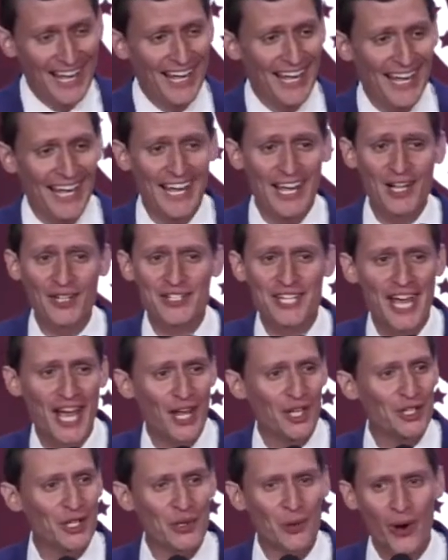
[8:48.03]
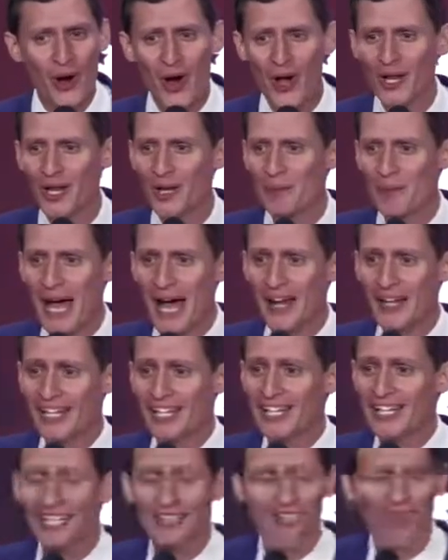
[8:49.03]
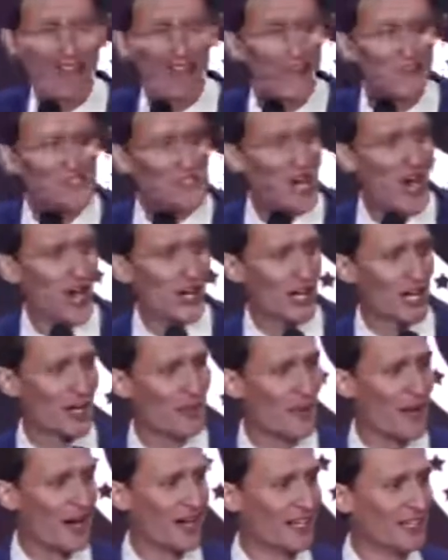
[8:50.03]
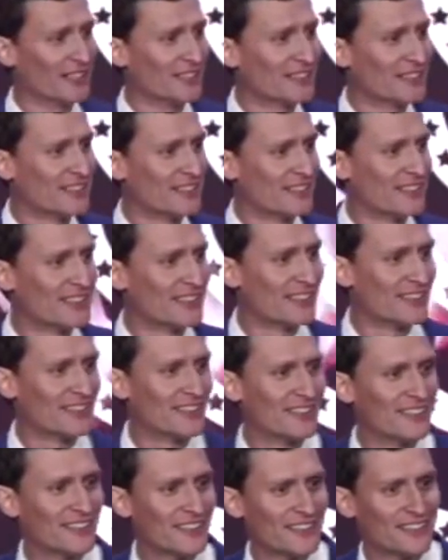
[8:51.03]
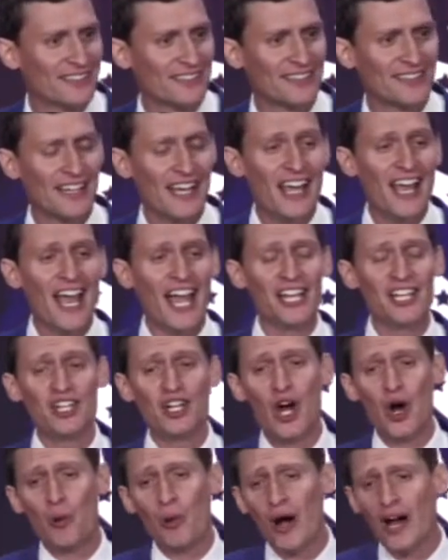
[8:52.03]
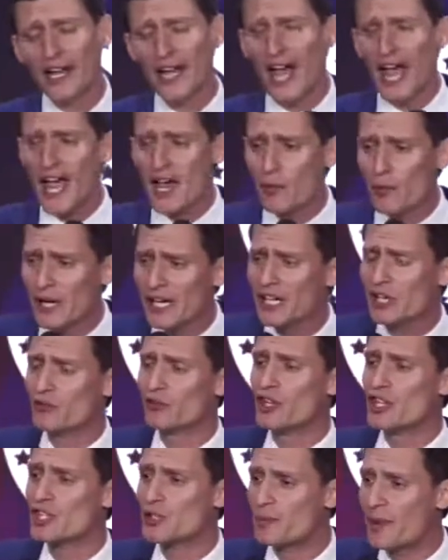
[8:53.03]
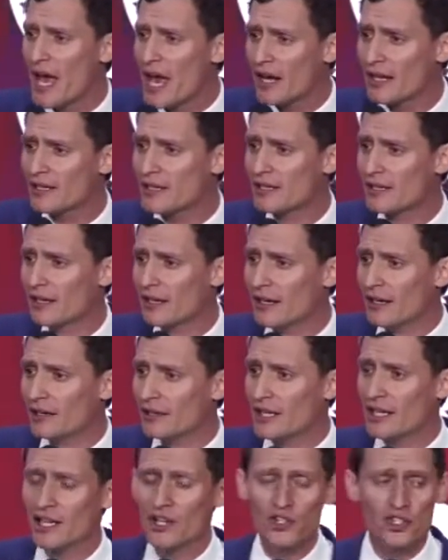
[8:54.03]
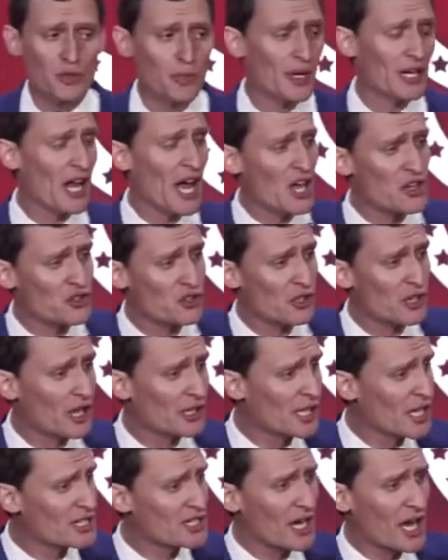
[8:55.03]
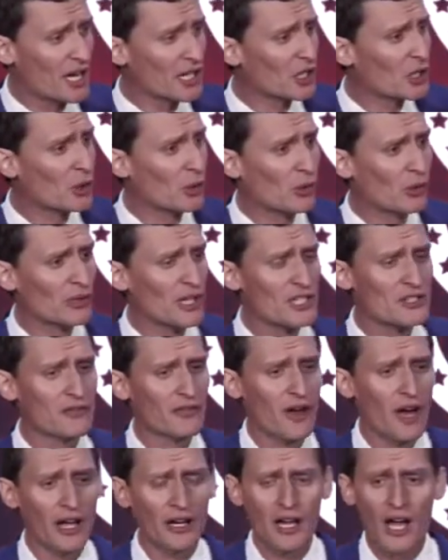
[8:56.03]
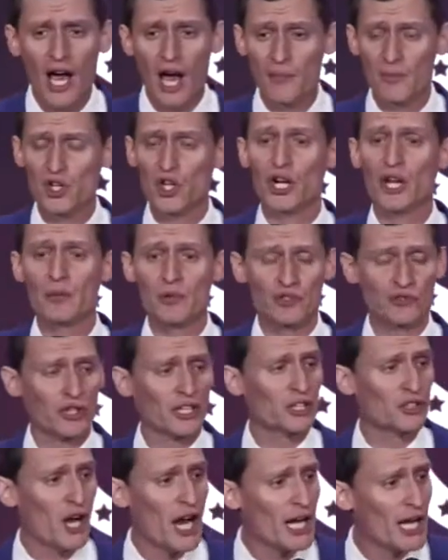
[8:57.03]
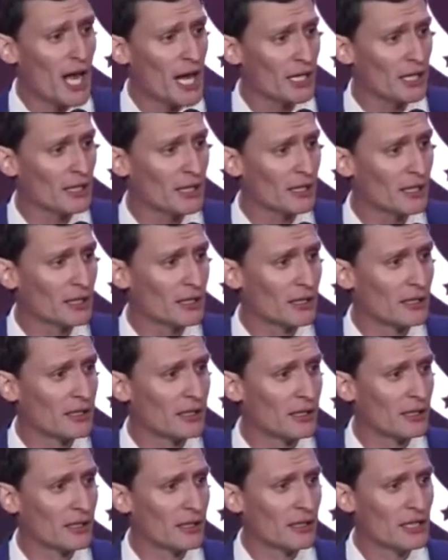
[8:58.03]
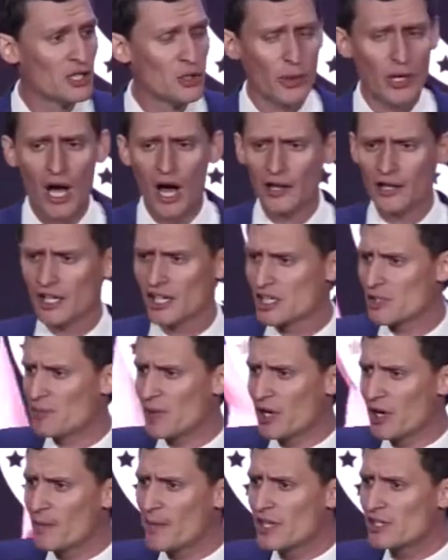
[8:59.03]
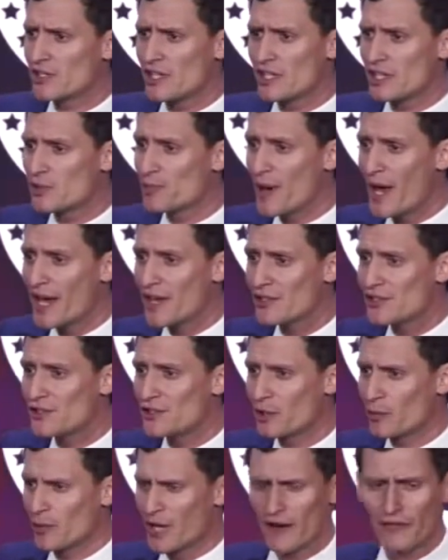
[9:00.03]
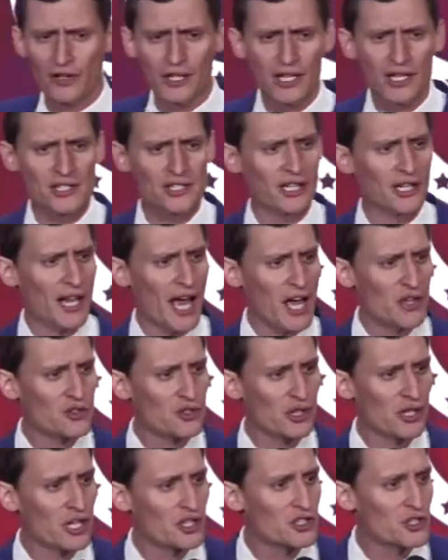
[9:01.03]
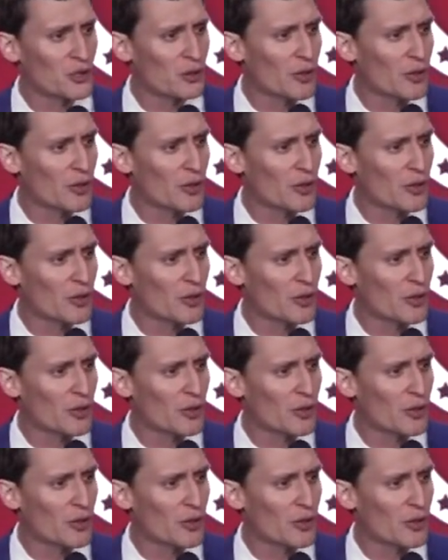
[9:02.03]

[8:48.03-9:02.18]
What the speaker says: He'll tell you all about it. He loves talking about it. And you know what? Hey, we can respect that he used to be an astronaut. That's kind of cool. That's fine. I'm sure he was really great at it, doing all the experiments in space or whatever it is that astronauts do